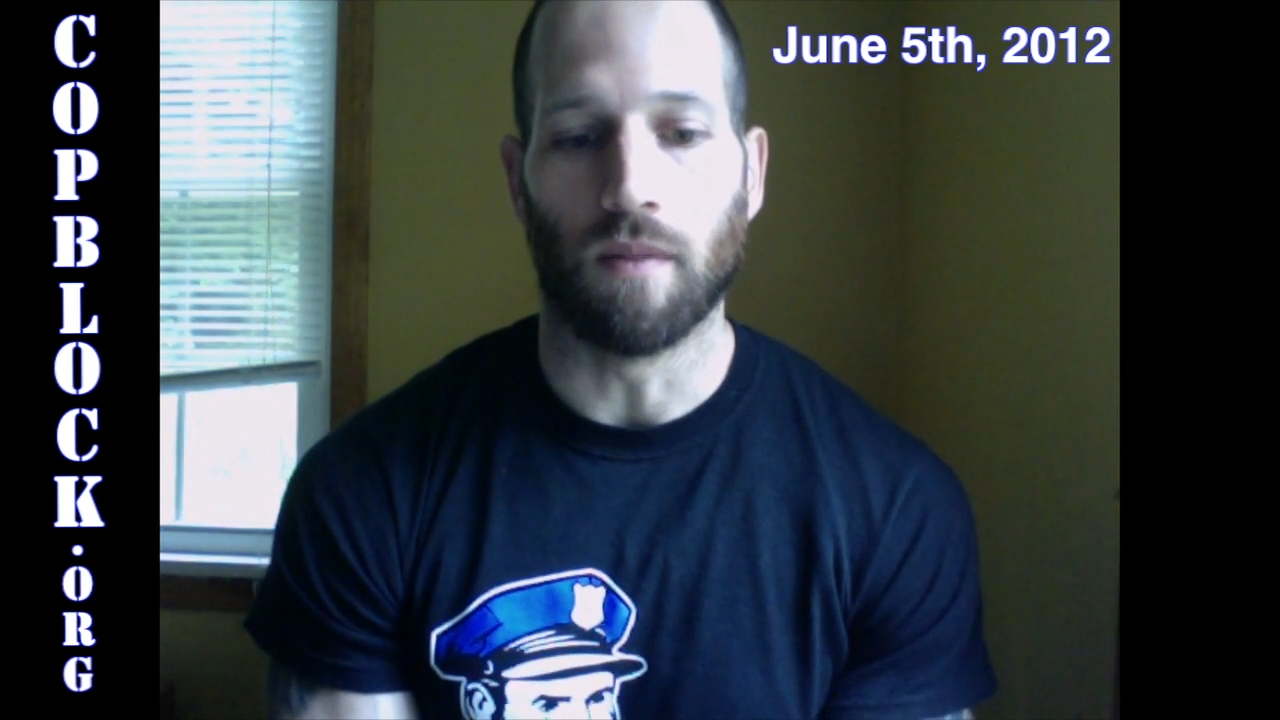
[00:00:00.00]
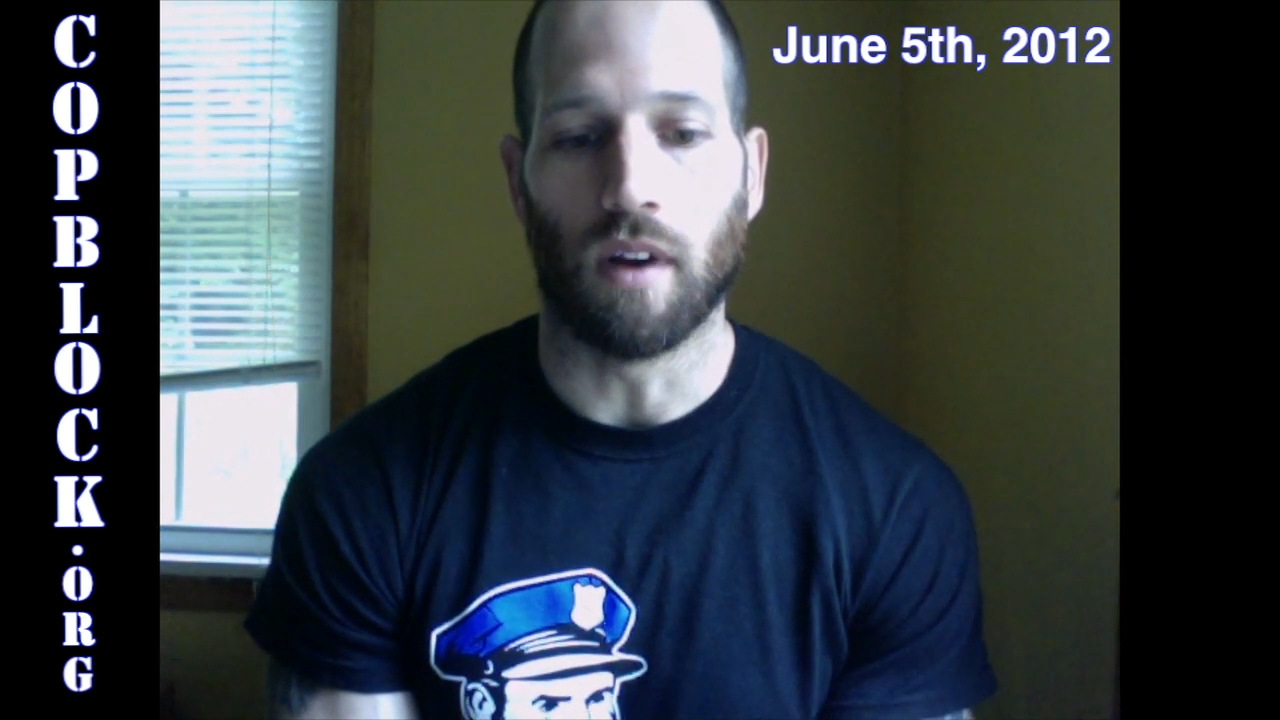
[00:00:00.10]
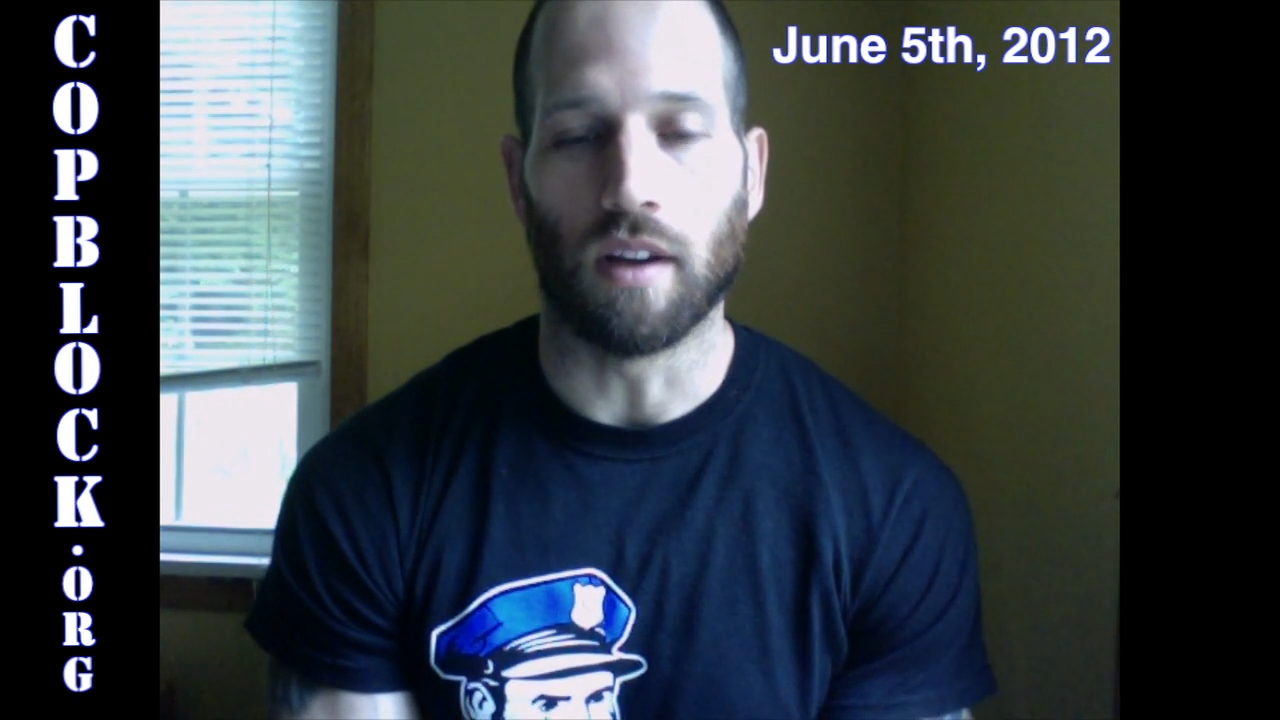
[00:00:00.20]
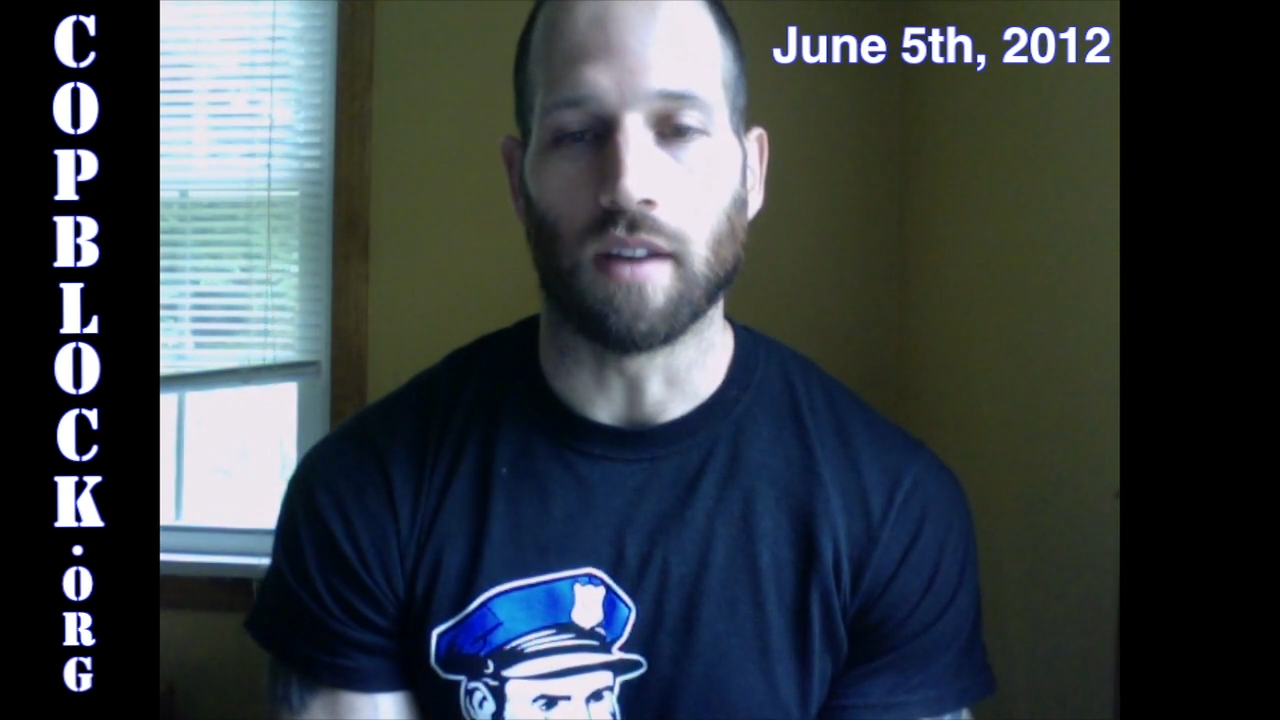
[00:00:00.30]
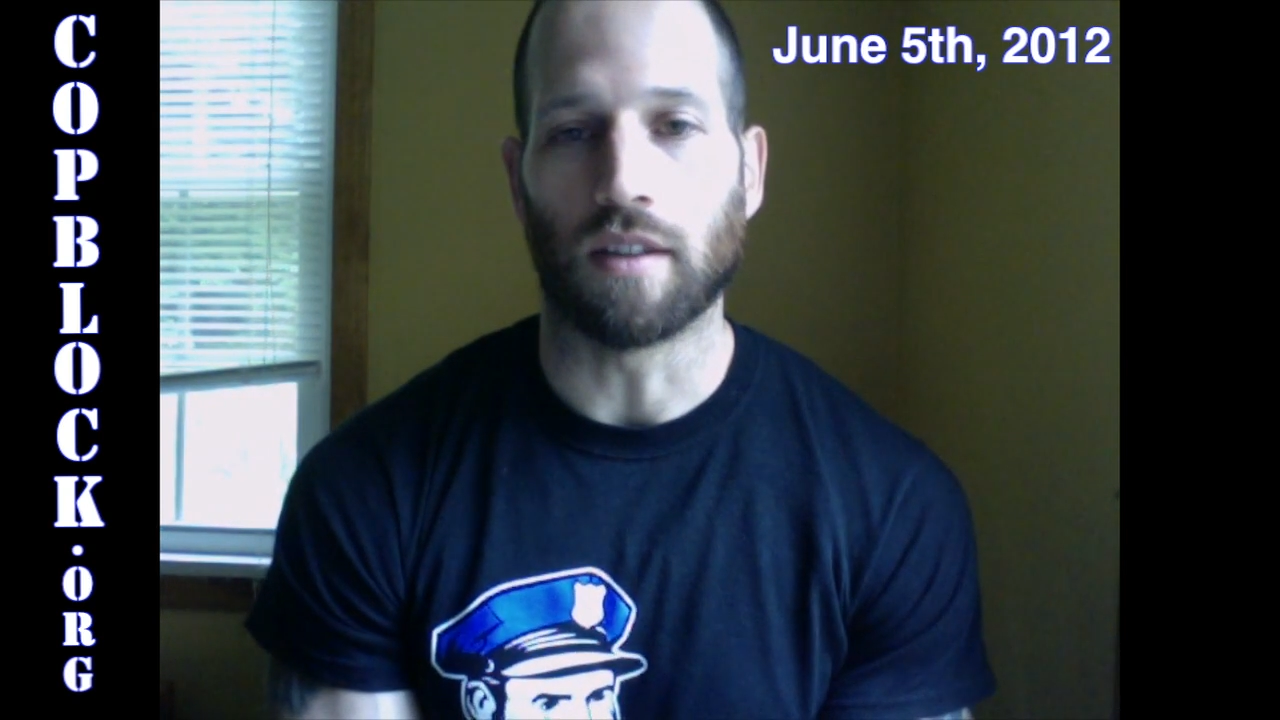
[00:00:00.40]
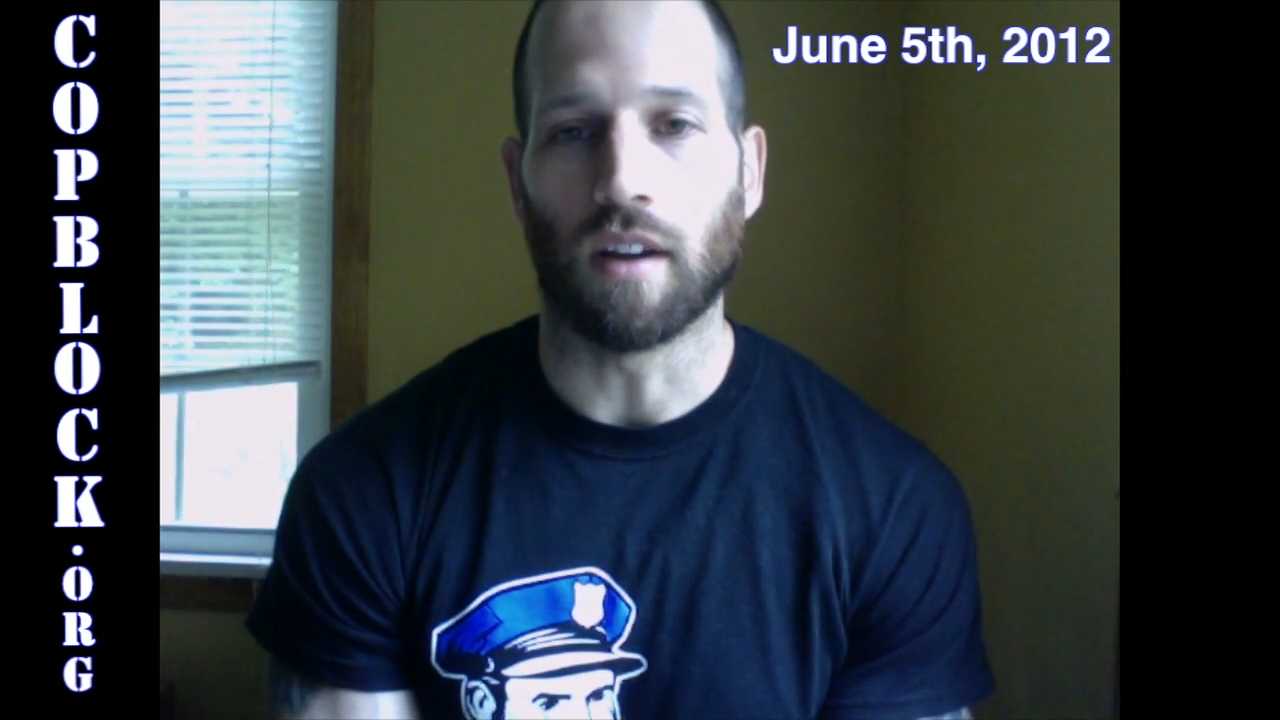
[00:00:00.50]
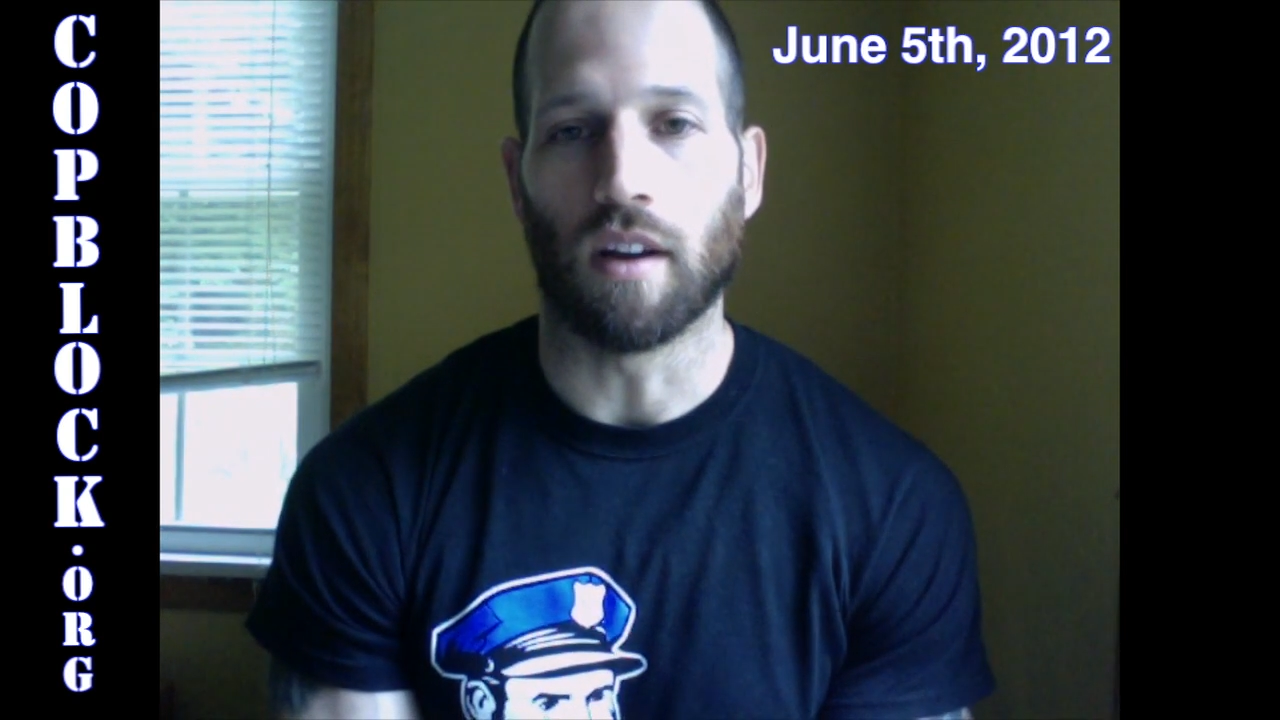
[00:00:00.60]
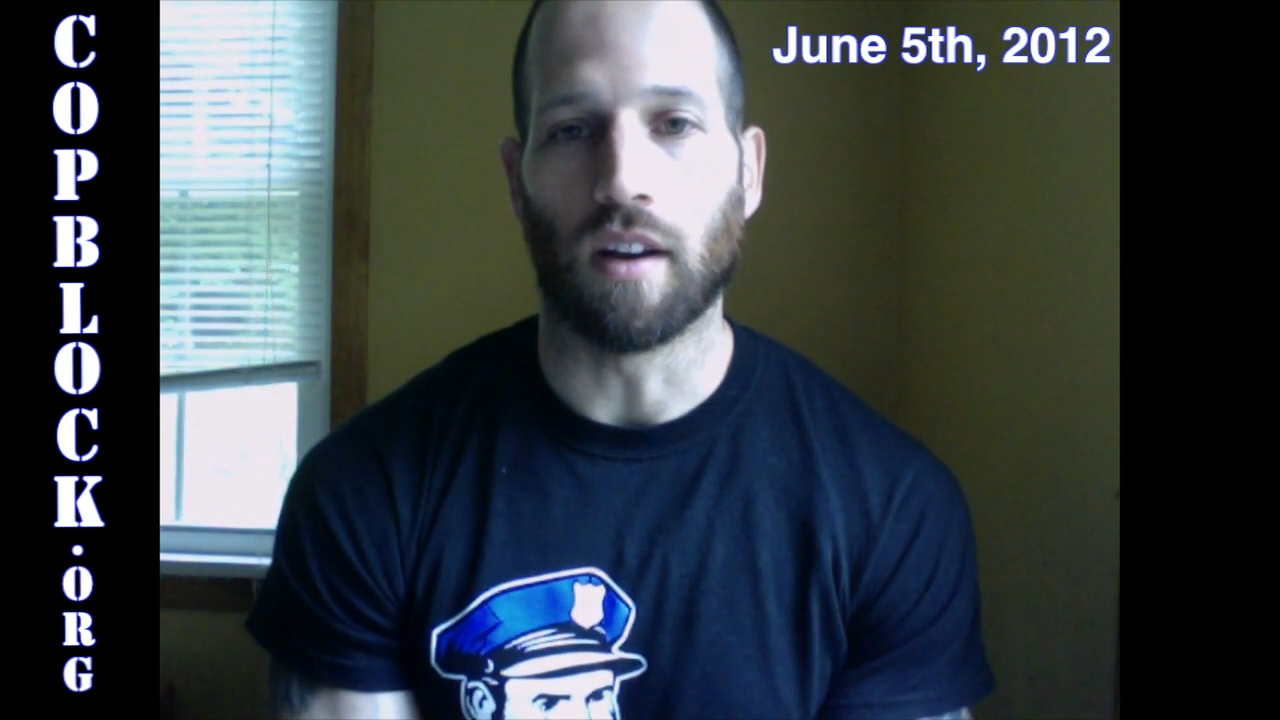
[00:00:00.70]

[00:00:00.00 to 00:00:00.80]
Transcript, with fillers: I guess I'd